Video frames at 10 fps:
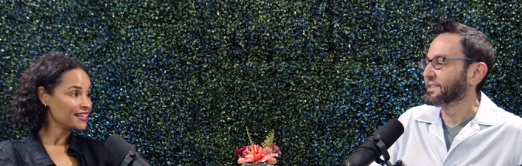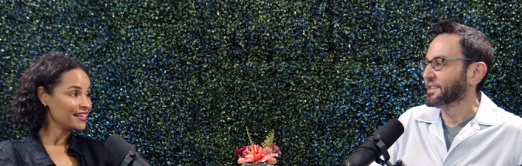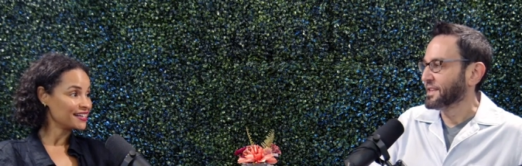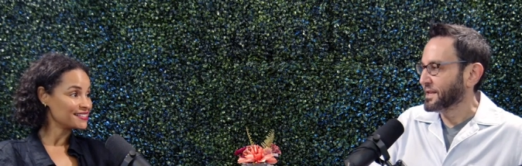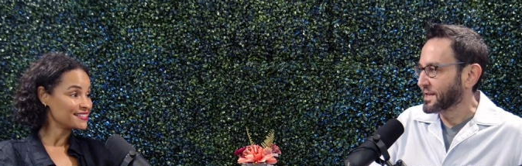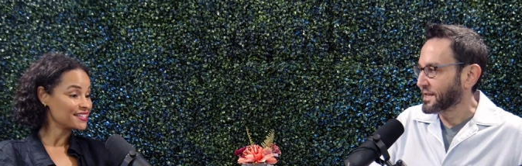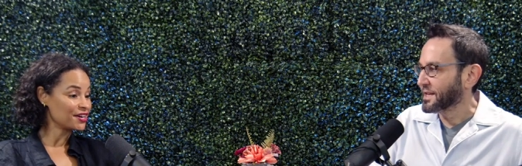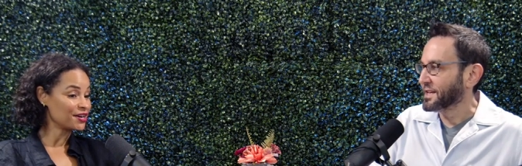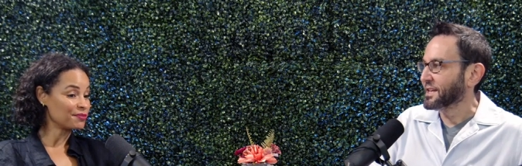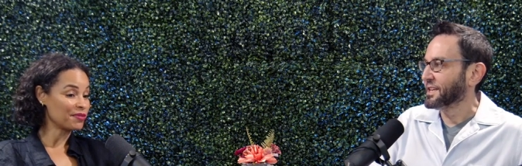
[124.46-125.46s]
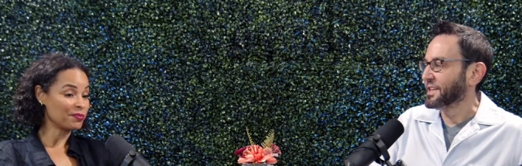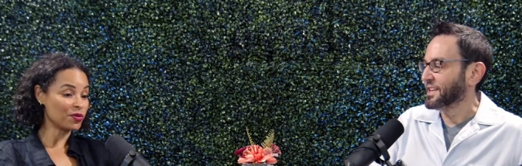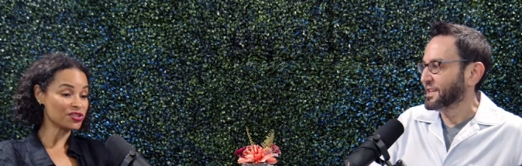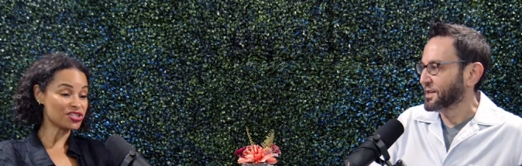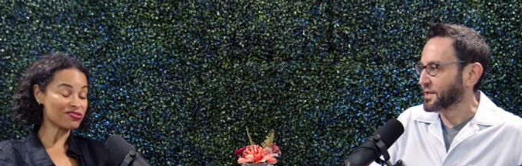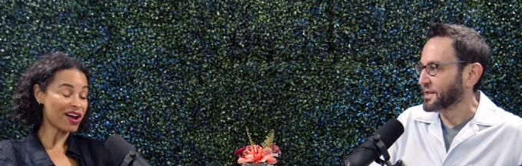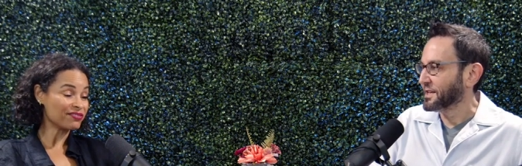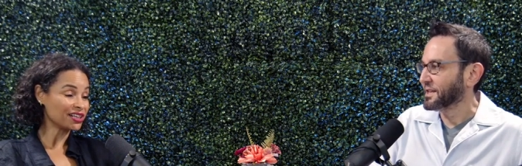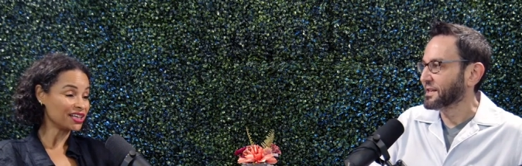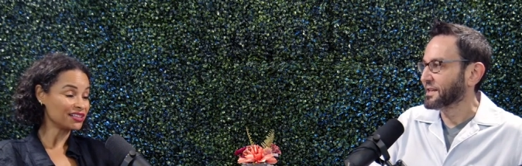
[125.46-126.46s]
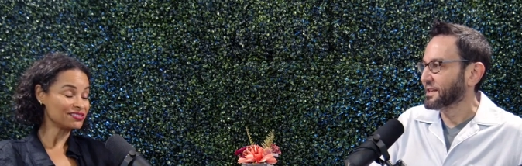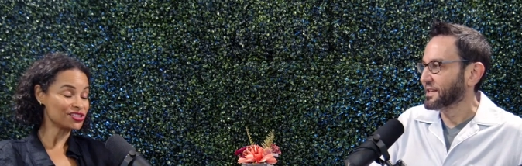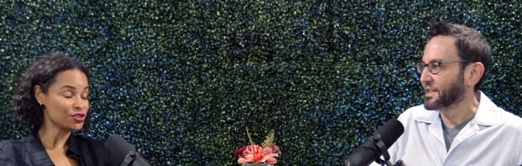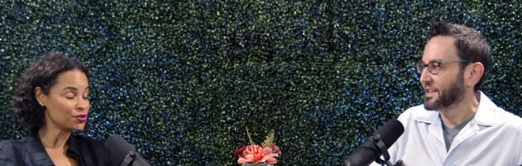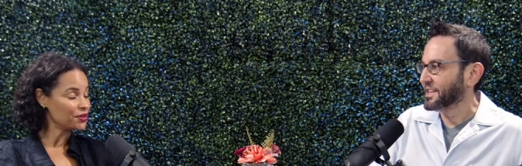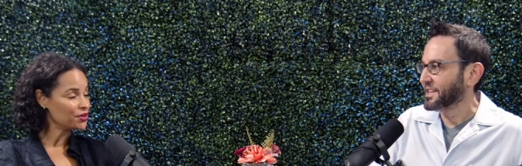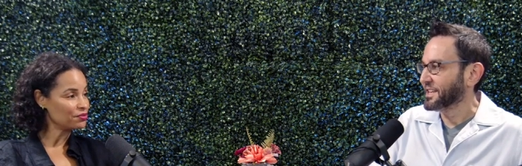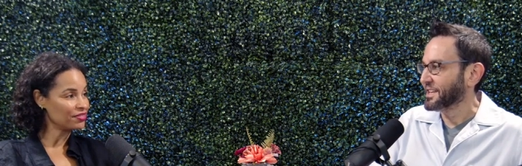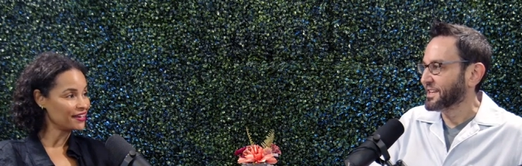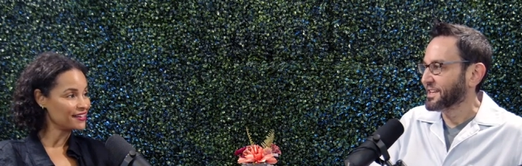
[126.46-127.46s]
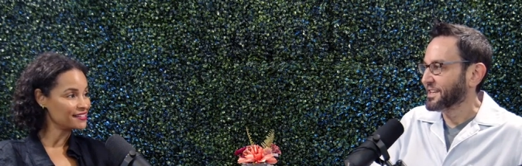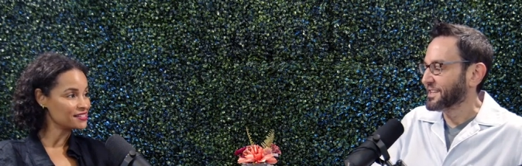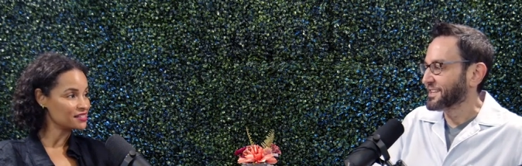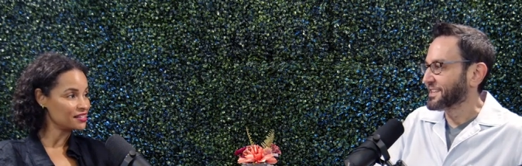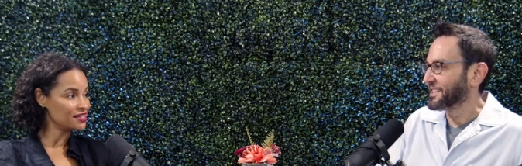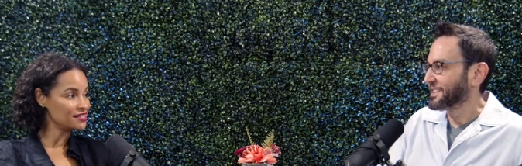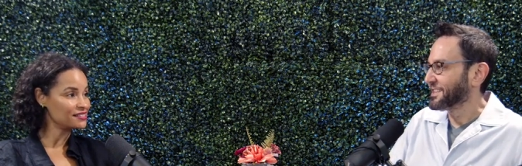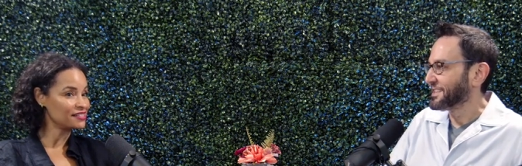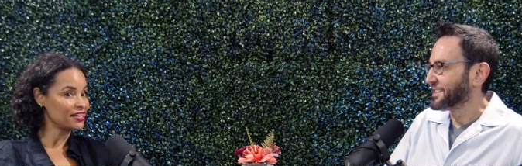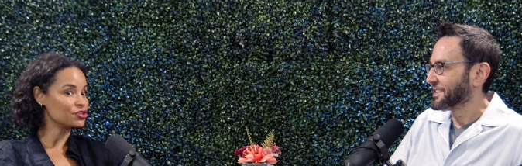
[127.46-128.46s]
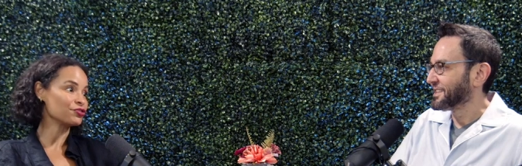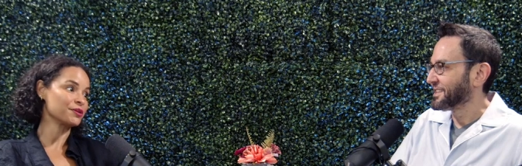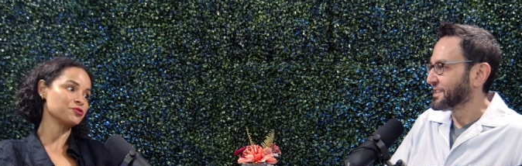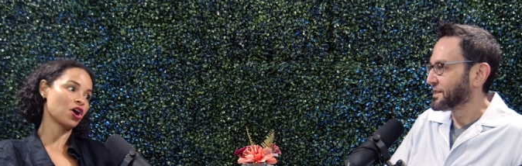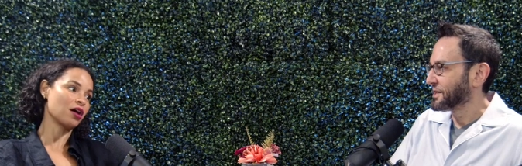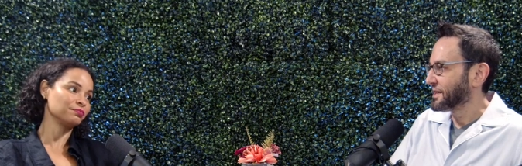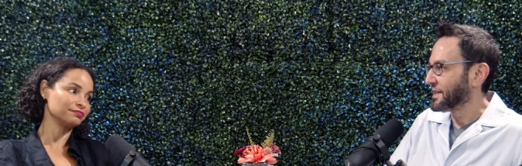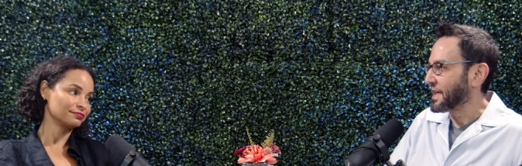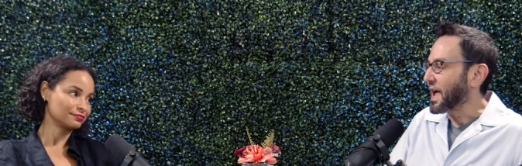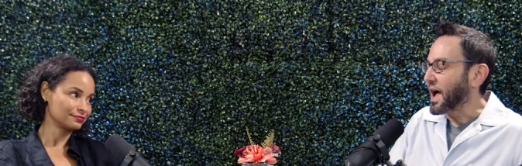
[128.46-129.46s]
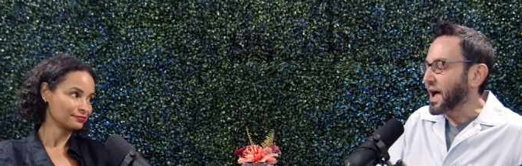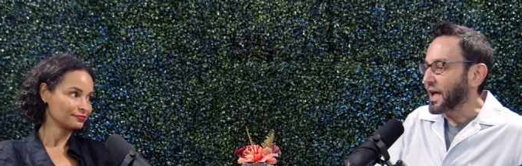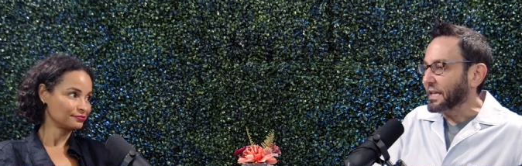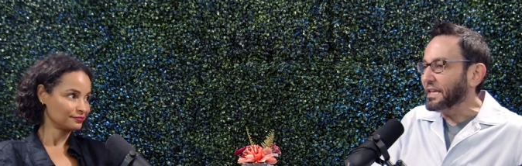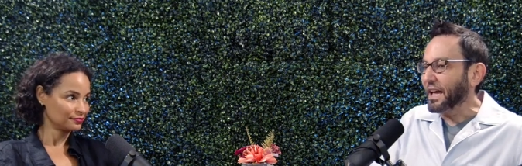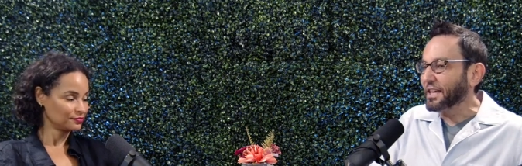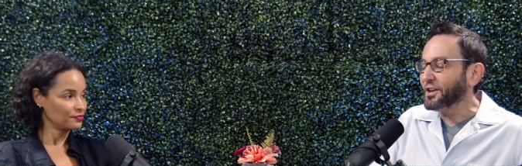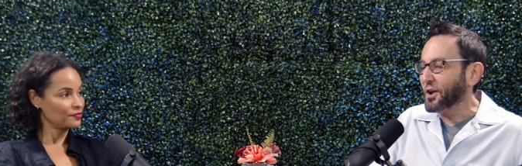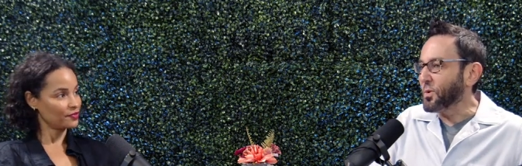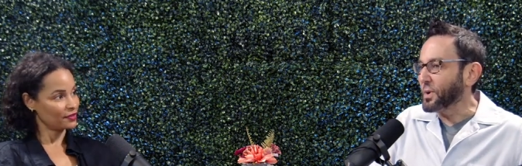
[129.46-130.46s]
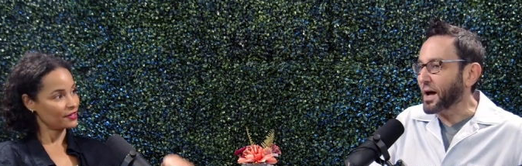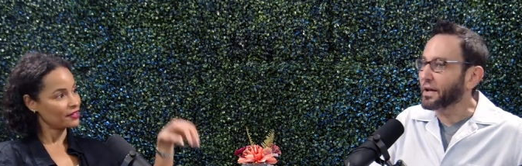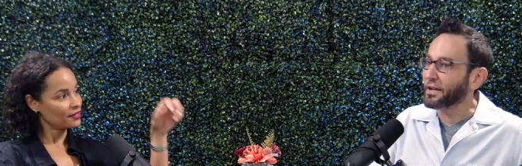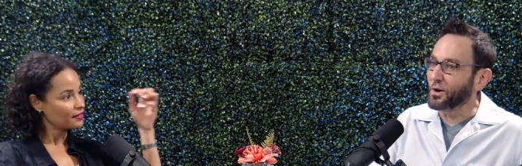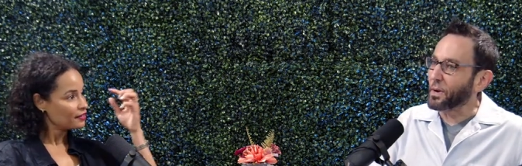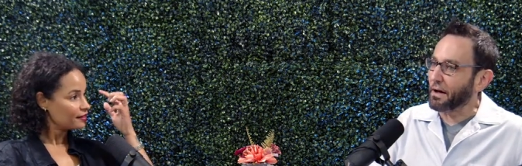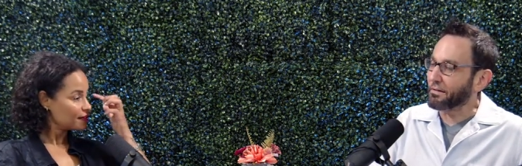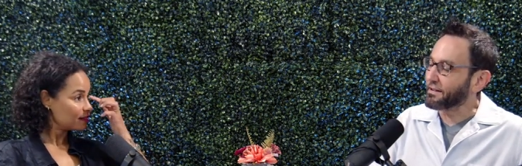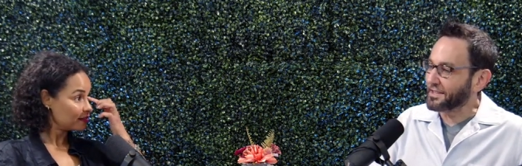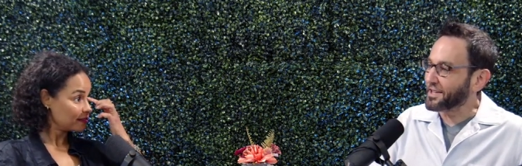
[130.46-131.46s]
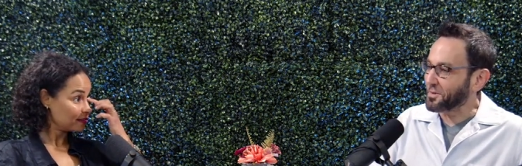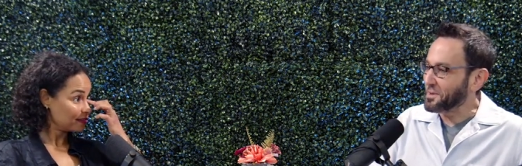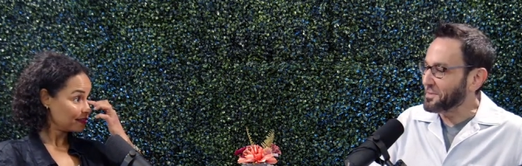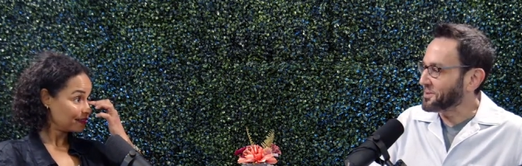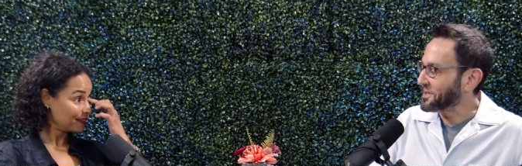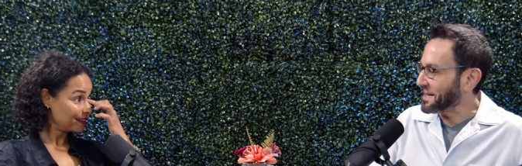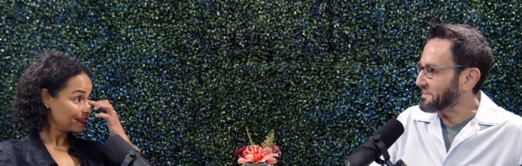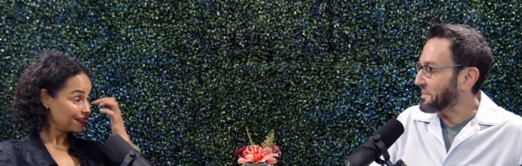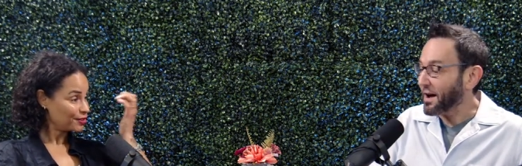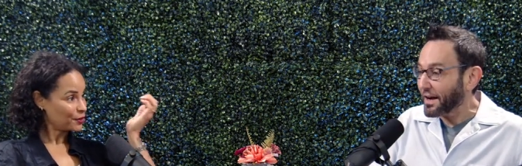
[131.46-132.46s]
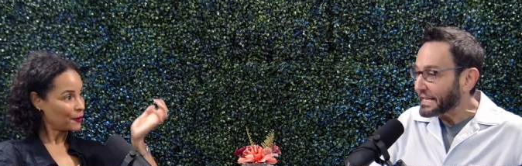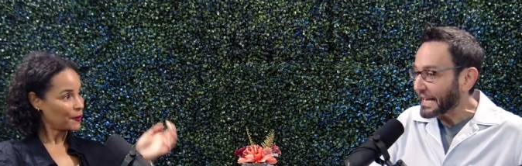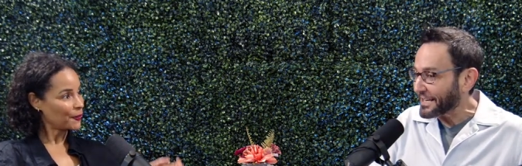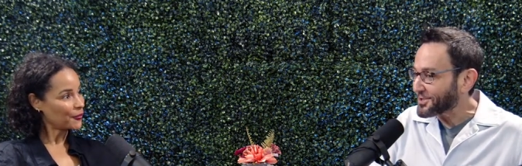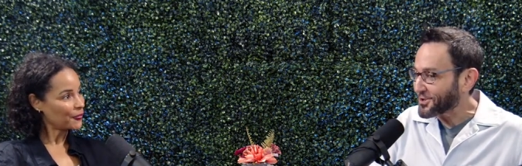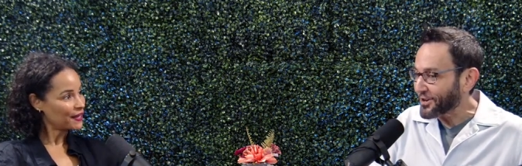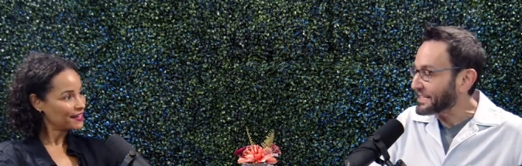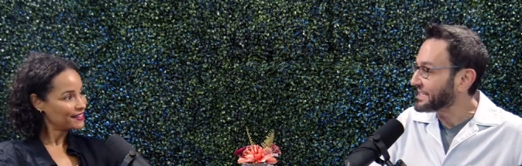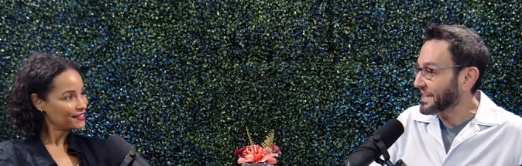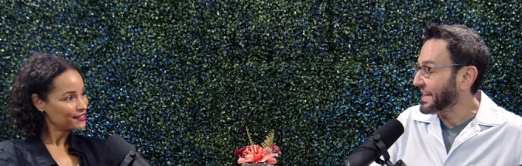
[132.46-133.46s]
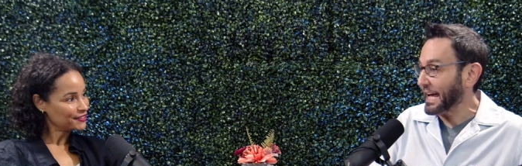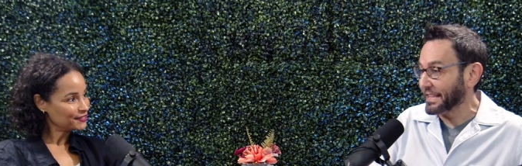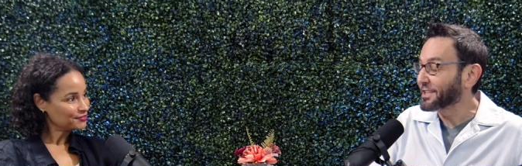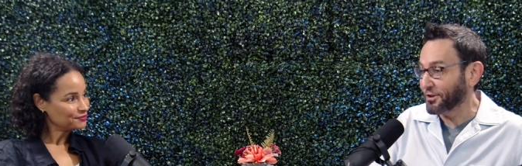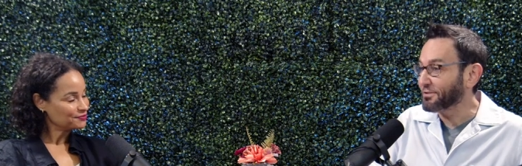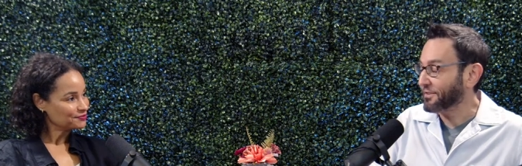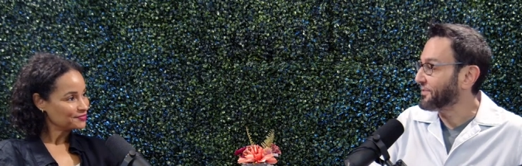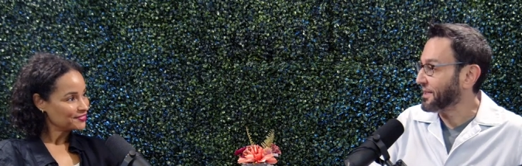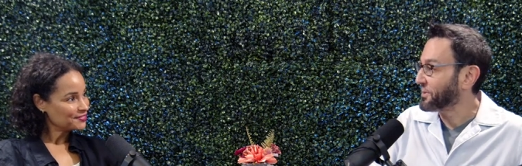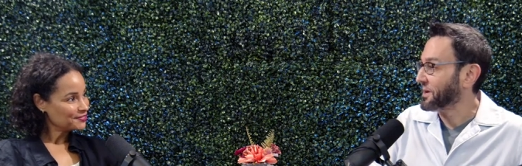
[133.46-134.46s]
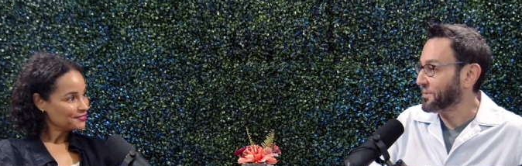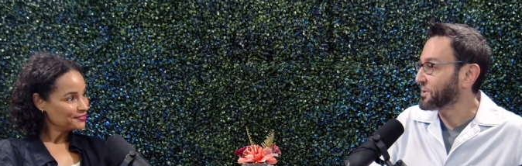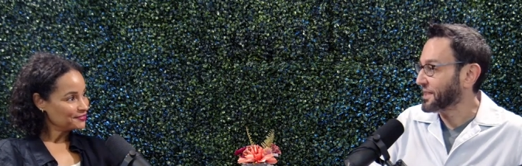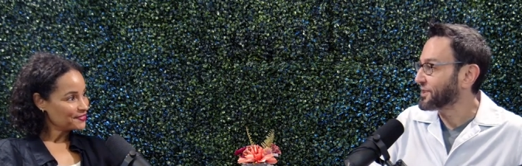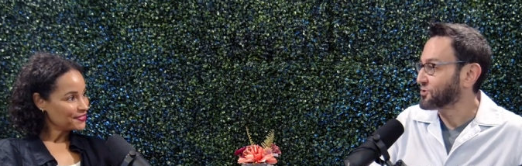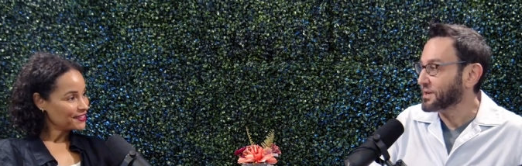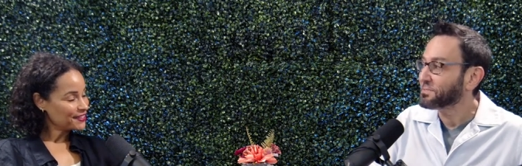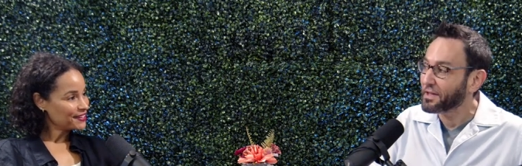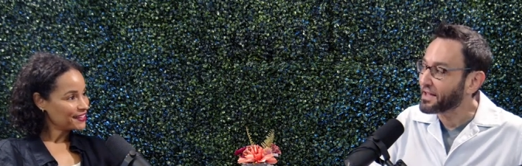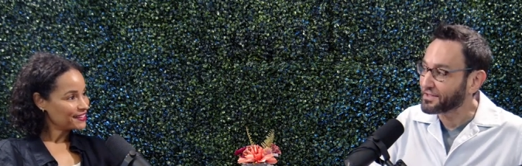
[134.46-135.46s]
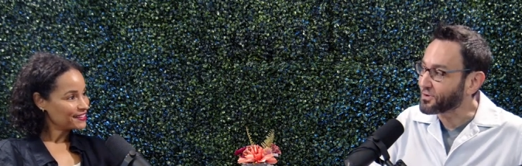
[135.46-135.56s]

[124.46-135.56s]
Speaker 1: and um, I'm always traveling, doing new things. It is a dream job.
Speaker 2: Yeah, you know, when I go out and I tell people that I'm a podcaster, I say, I literally follow it up with, like, trust me, that's a